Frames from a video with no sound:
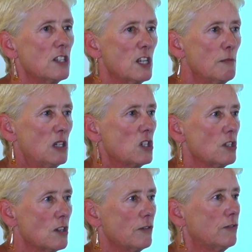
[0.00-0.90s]
see
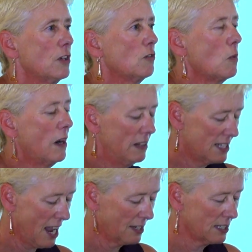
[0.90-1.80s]
images of where
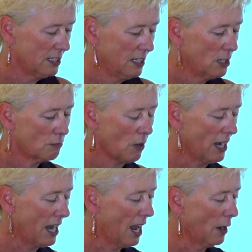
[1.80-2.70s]
it's at
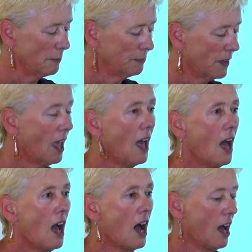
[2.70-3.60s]
right now.
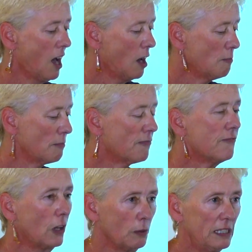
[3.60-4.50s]

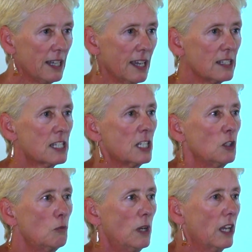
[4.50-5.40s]
Following that,
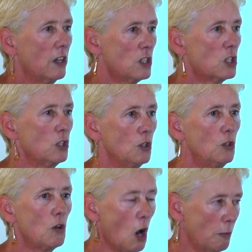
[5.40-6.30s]
we're going
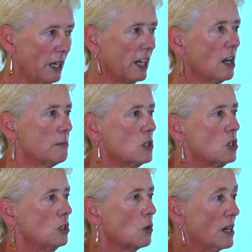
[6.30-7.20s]
to open it up
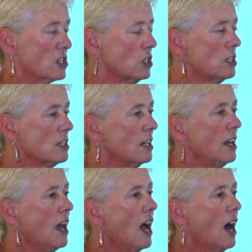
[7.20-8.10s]
to questions.
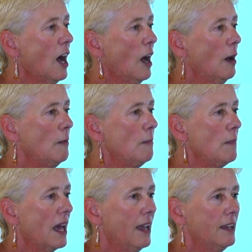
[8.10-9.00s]

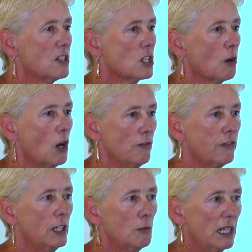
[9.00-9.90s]
And so
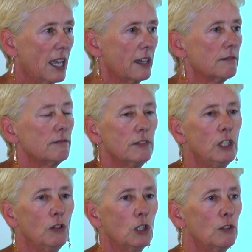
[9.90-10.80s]
hopefully we get,
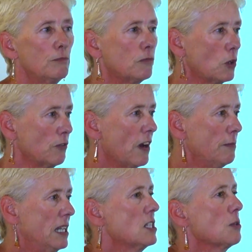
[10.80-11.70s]
a good 45
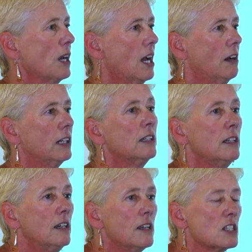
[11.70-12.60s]
minutes to an hour
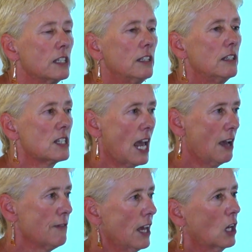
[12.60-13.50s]
to
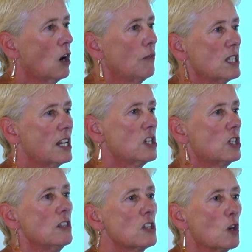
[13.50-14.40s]
have that
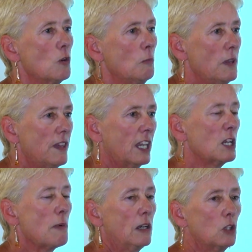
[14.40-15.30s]
conversation. So be
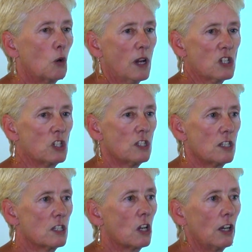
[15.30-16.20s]
thinking about your
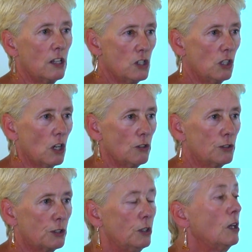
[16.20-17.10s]
questions as you go
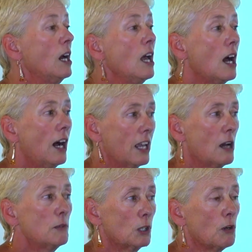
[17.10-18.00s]
through. I
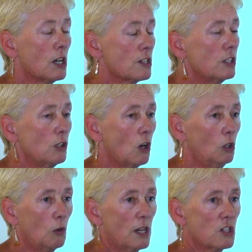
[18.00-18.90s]
am going to ask that you
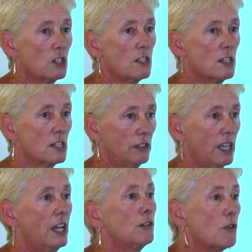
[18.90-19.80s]
hold questions until
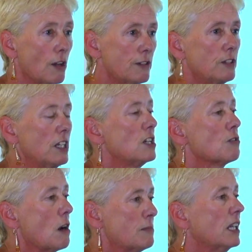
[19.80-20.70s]
the end rather than
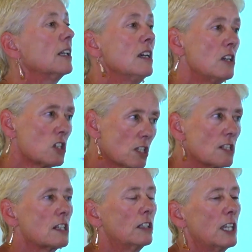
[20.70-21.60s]
interrupting, just
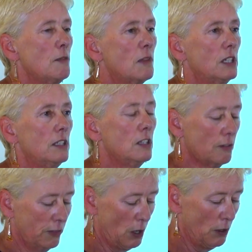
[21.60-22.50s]
because it'll keep
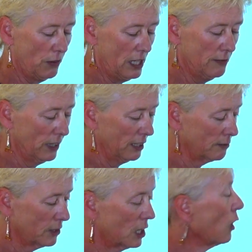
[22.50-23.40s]
the flow of the evening